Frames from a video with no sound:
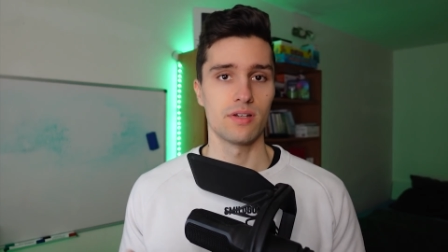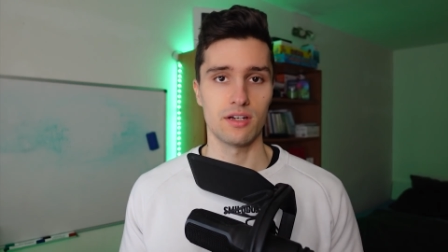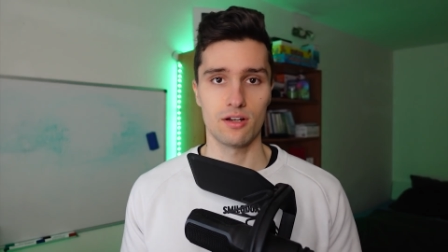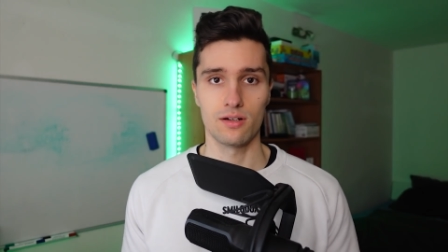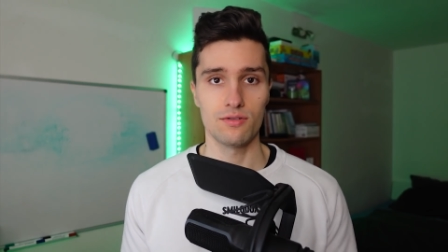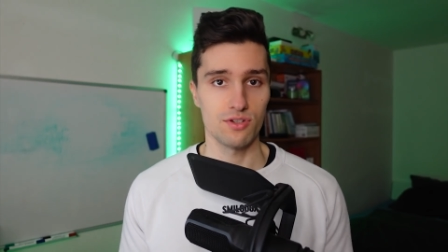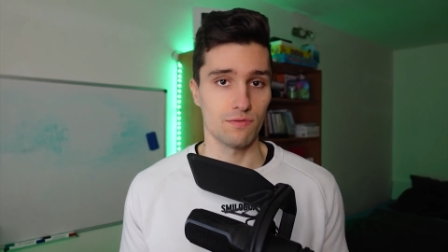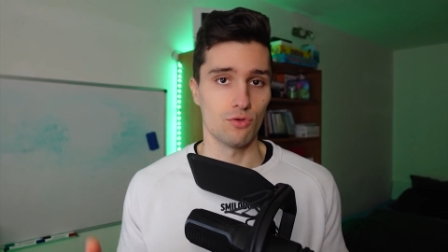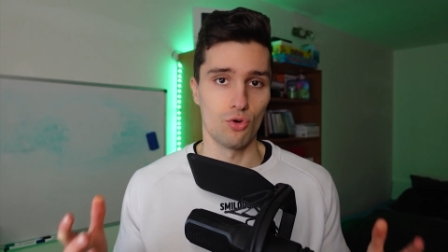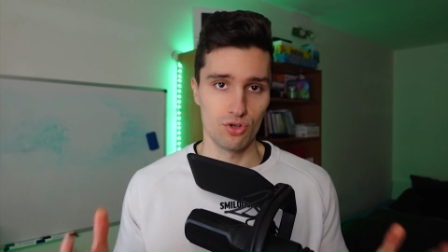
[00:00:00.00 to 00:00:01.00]
includes,
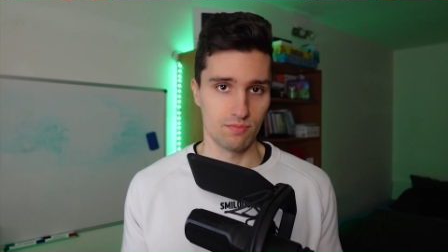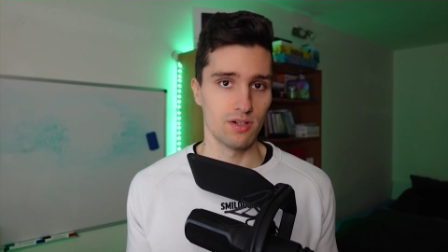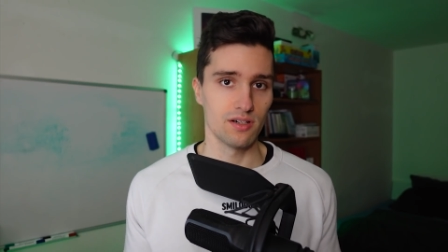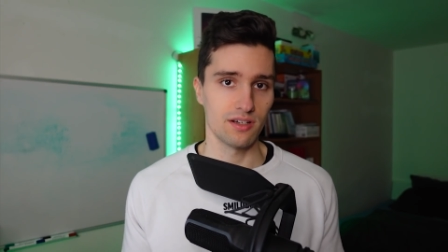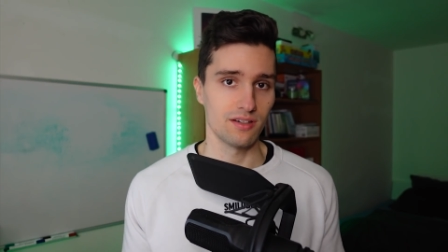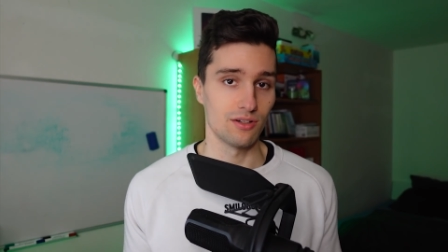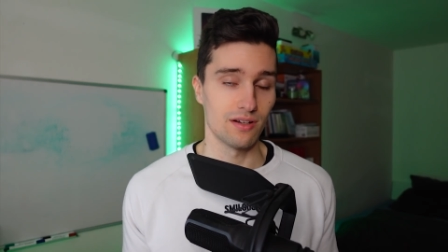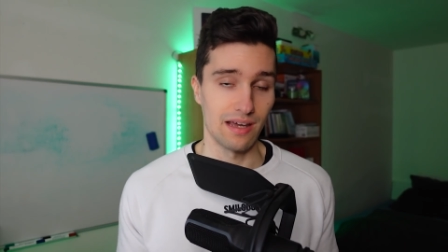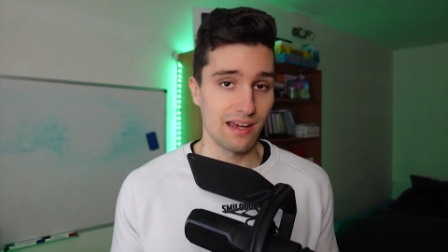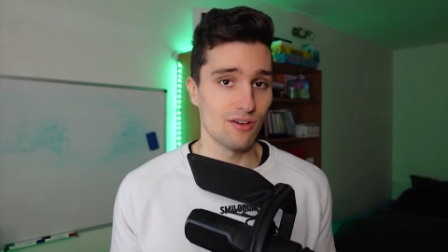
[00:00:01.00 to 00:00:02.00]
of course, building
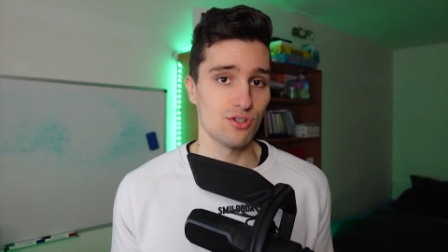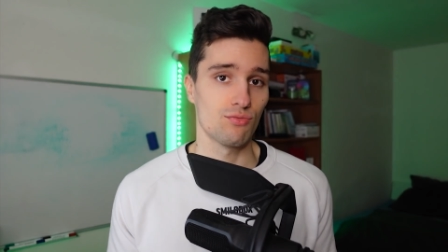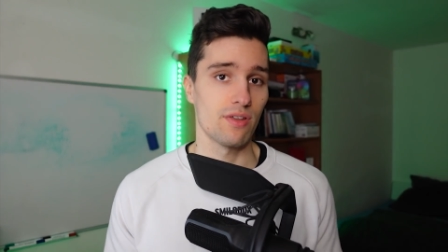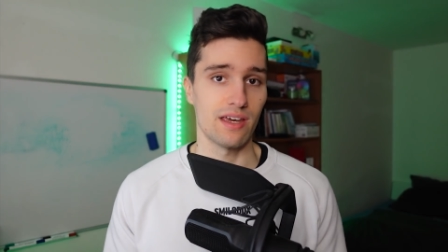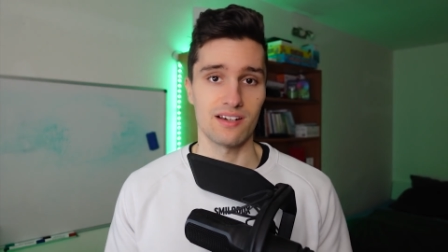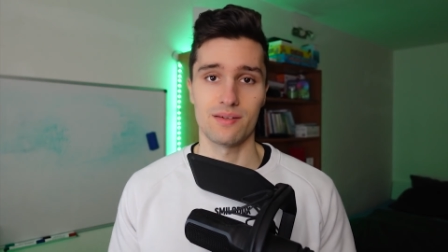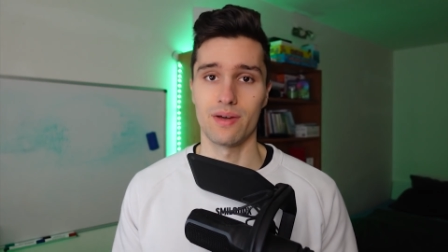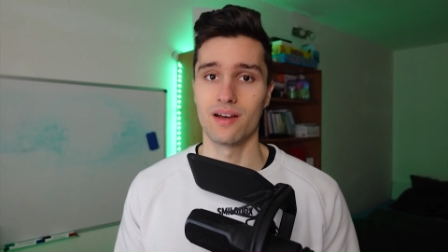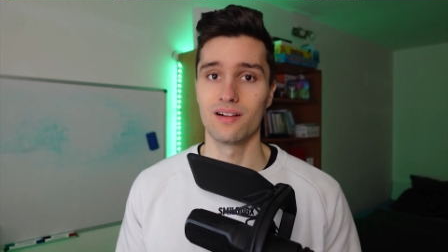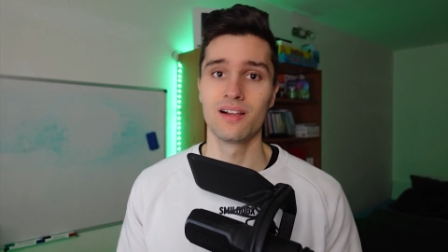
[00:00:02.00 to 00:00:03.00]
layout with
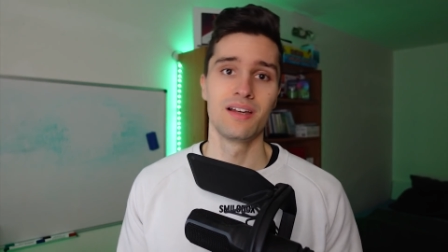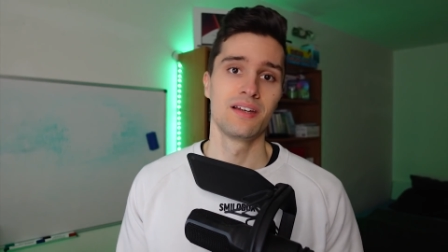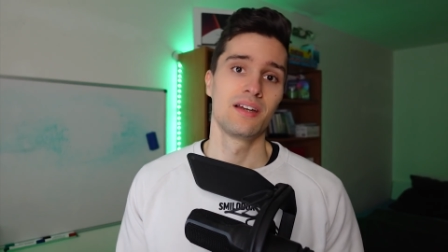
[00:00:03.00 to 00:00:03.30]
XML,